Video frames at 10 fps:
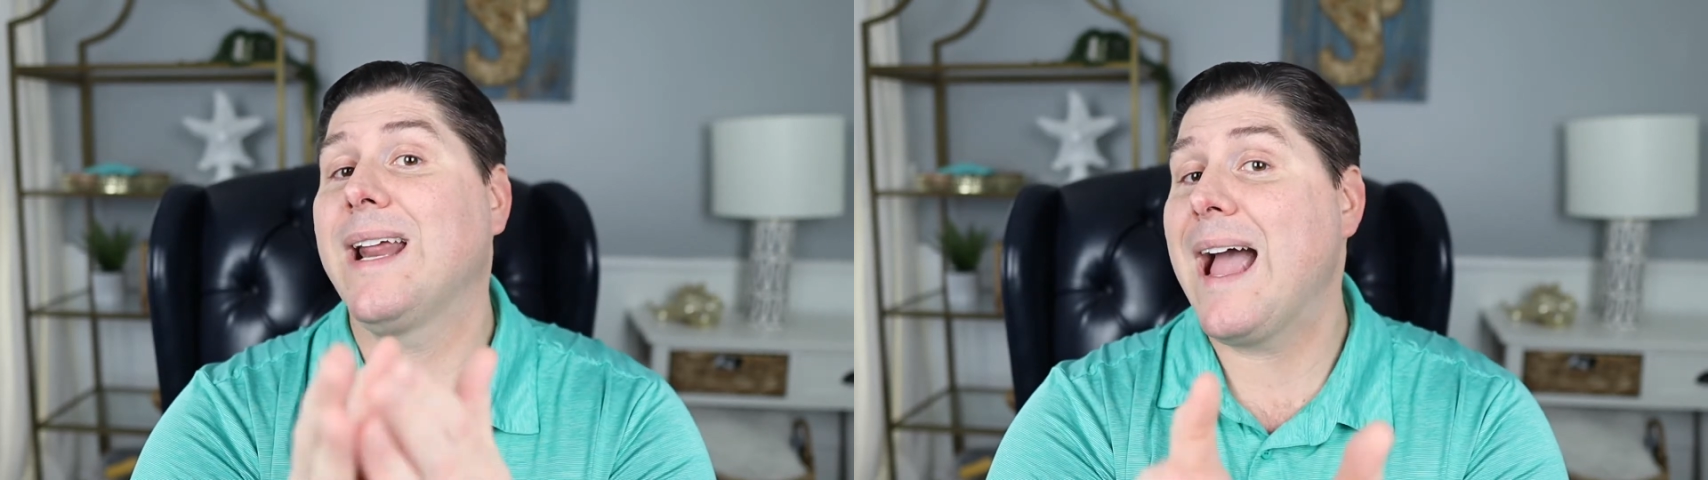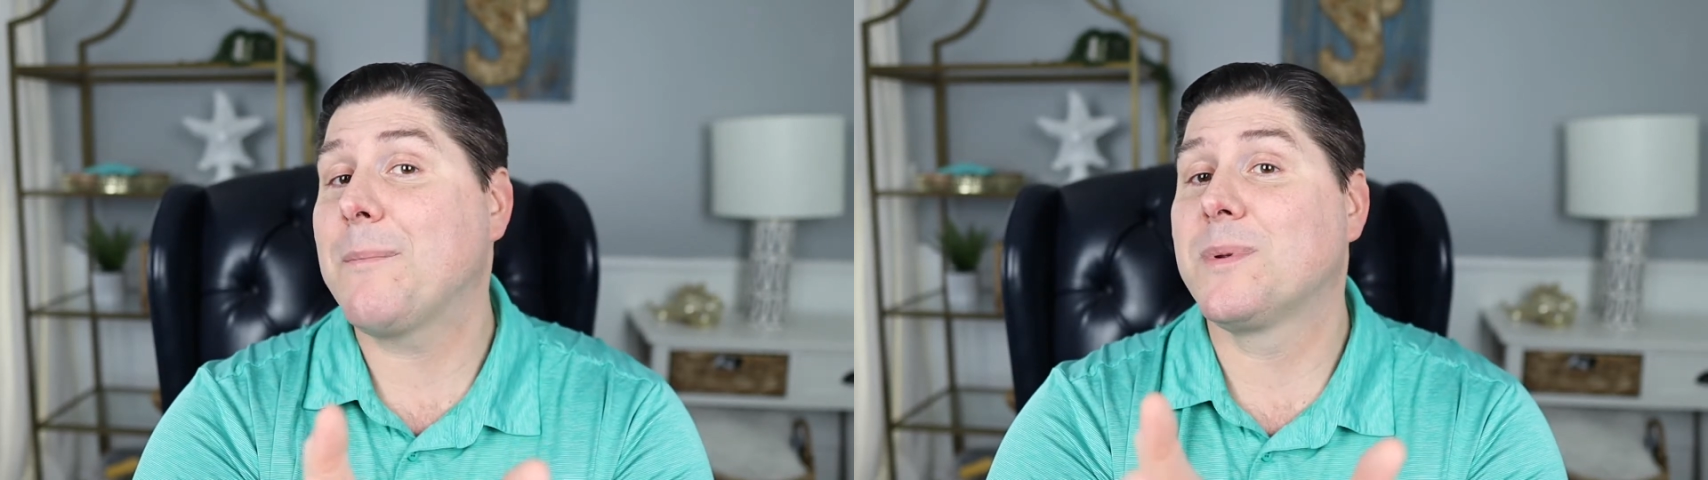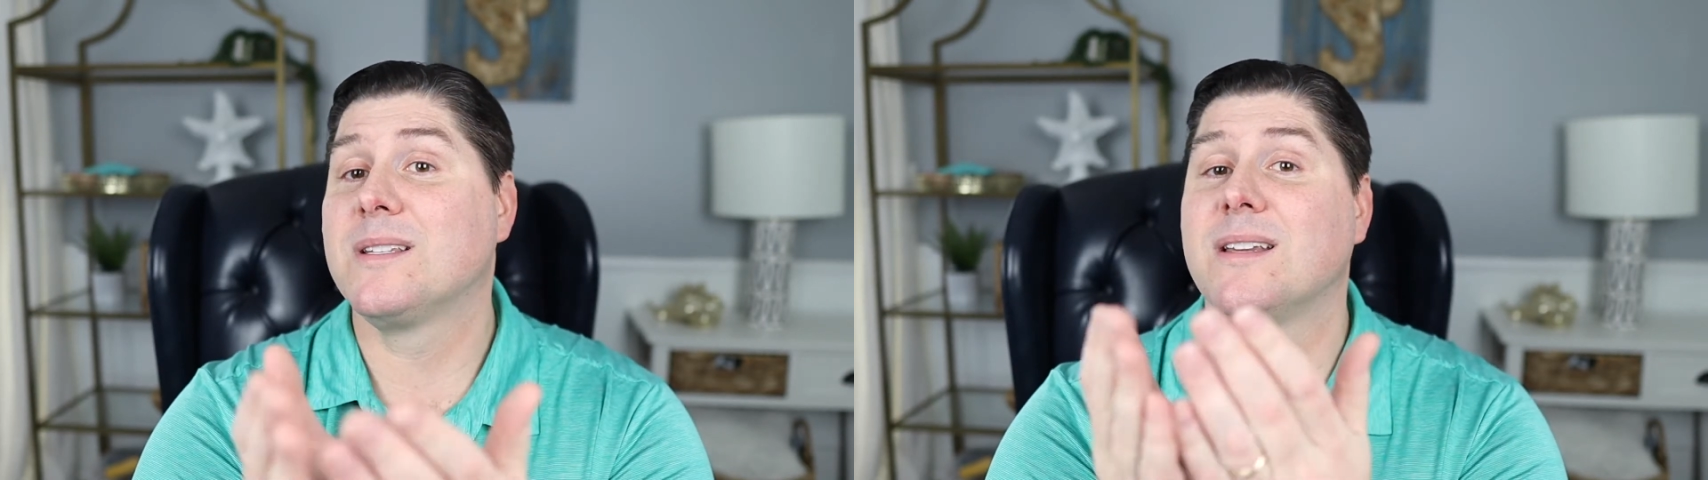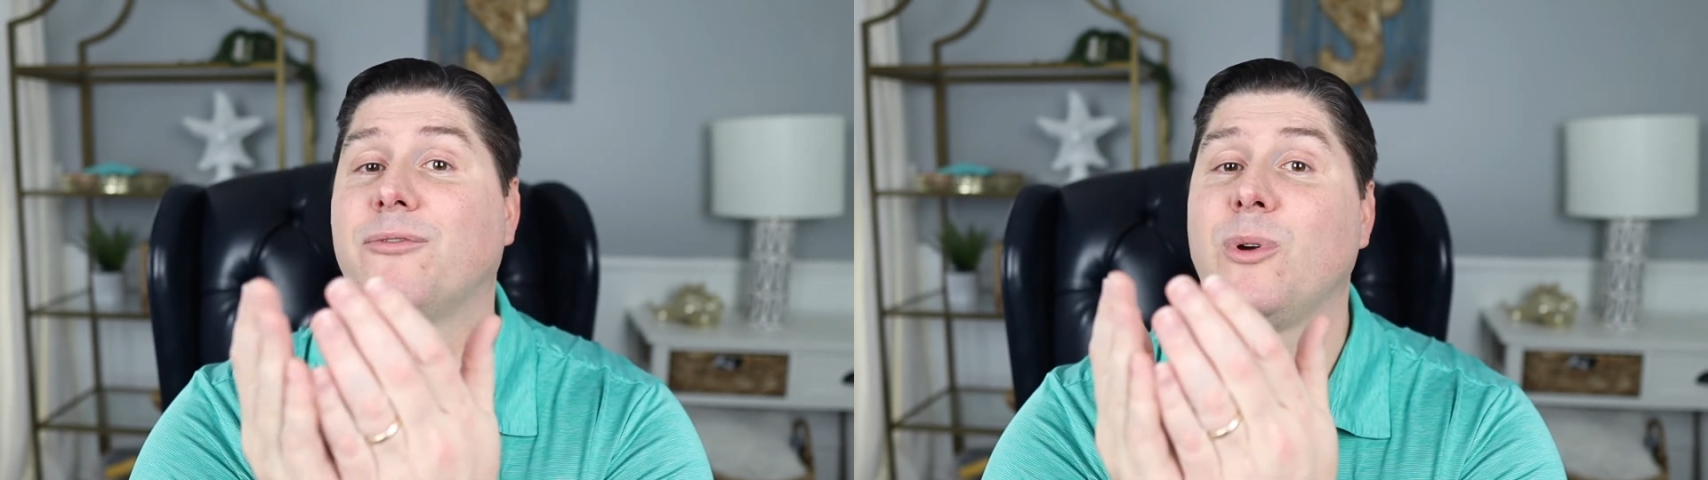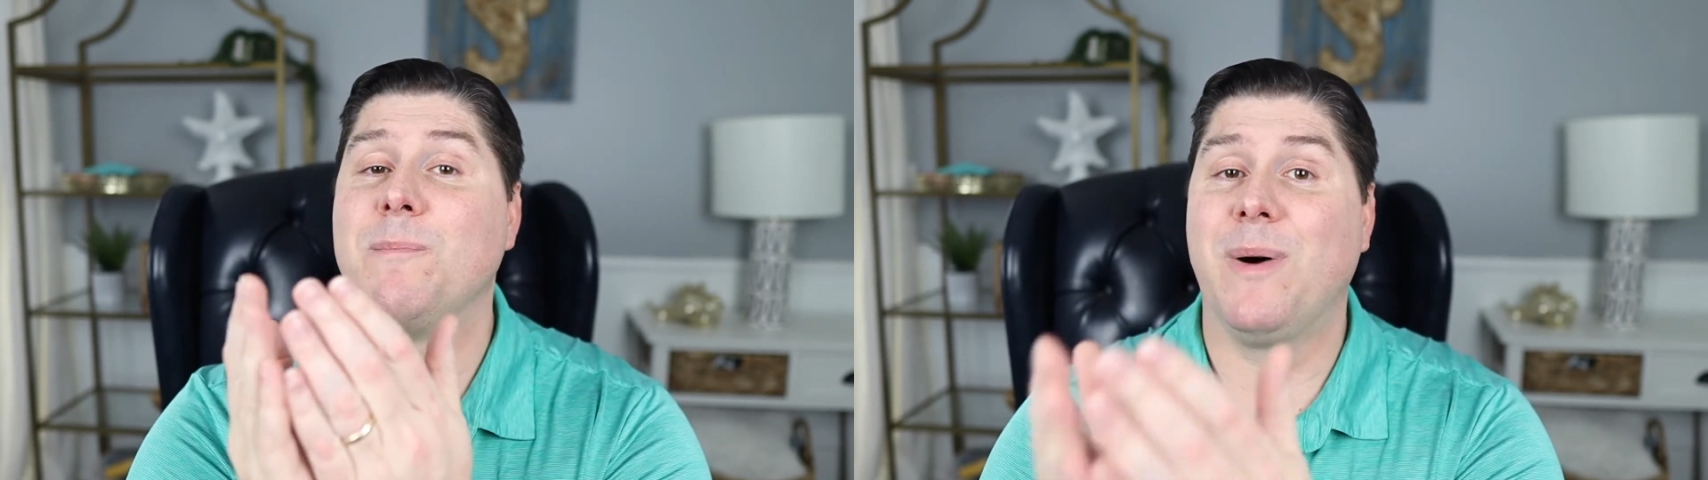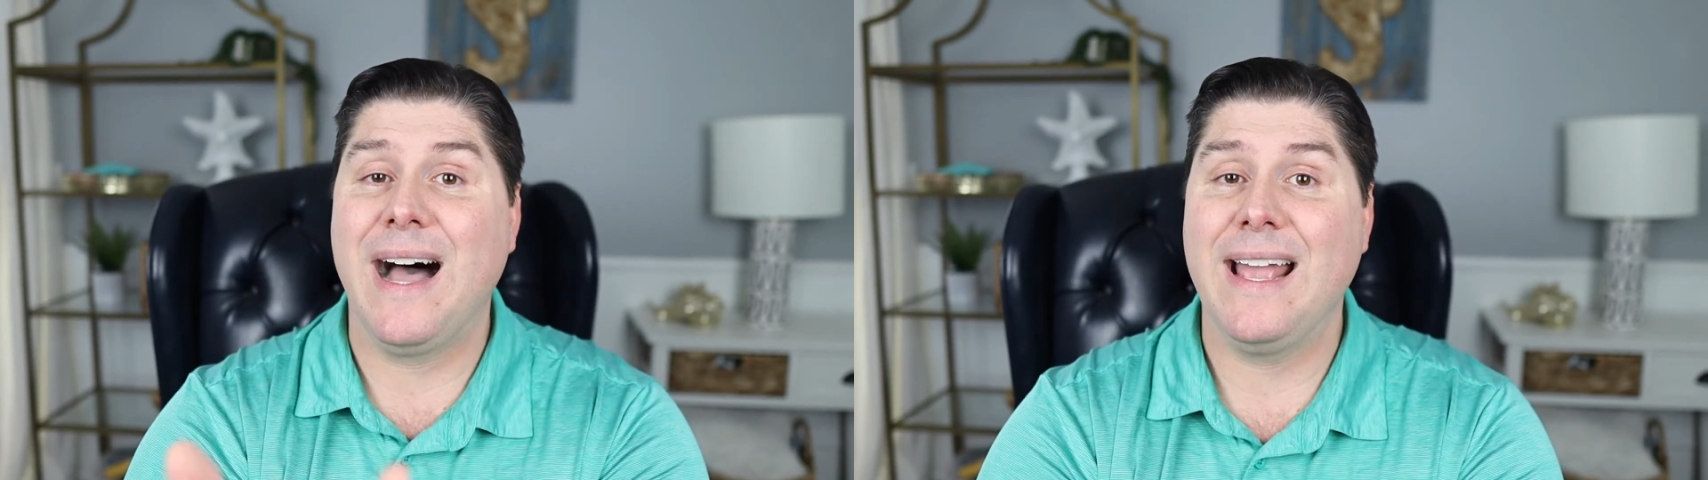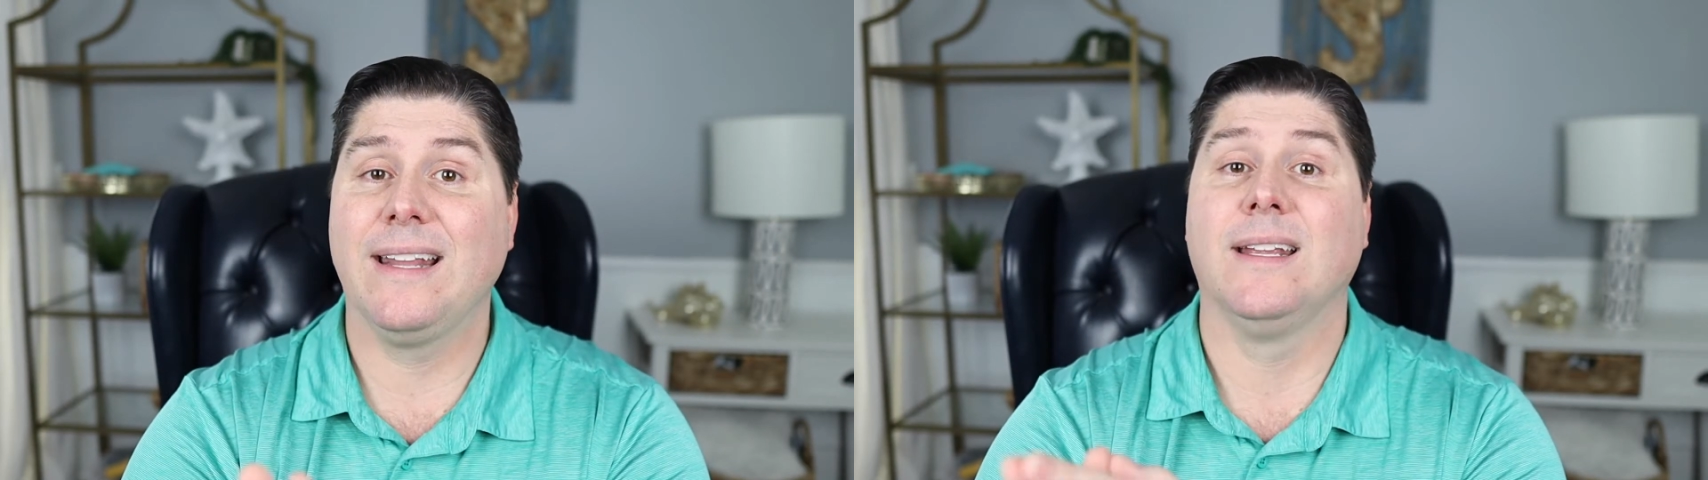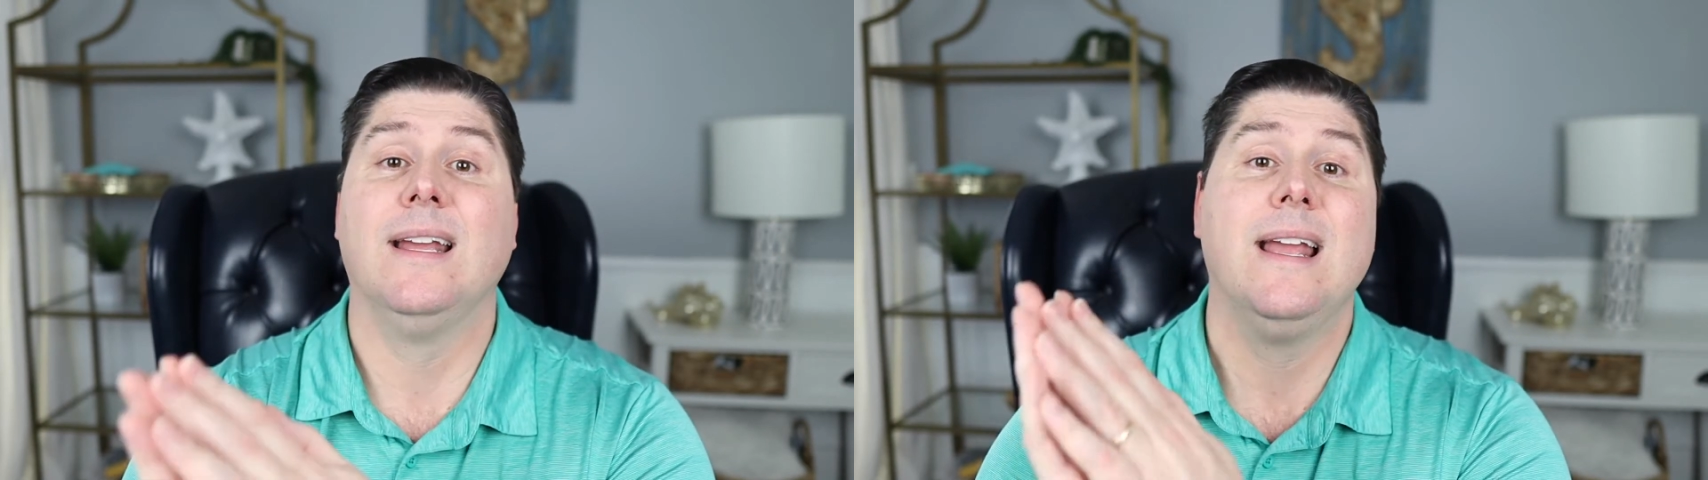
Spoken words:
happens if we buy it